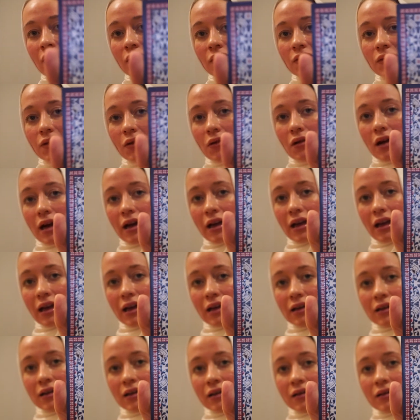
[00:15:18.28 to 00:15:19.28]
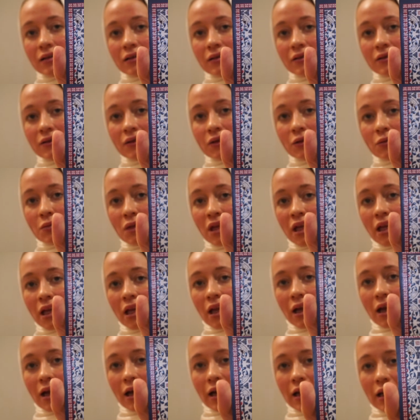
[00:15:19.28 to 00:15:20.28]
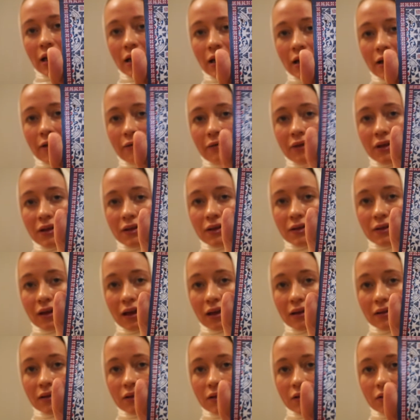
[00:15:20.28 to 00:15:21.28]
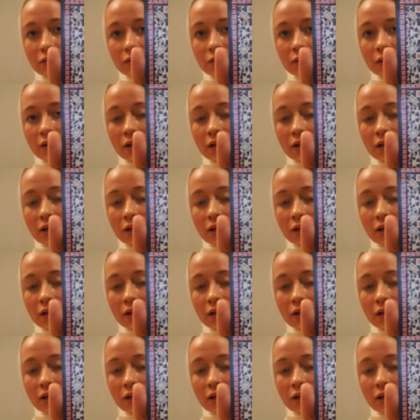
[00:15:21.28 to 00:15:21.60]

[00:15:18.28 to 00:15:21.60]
So again, to me, I love these kinds of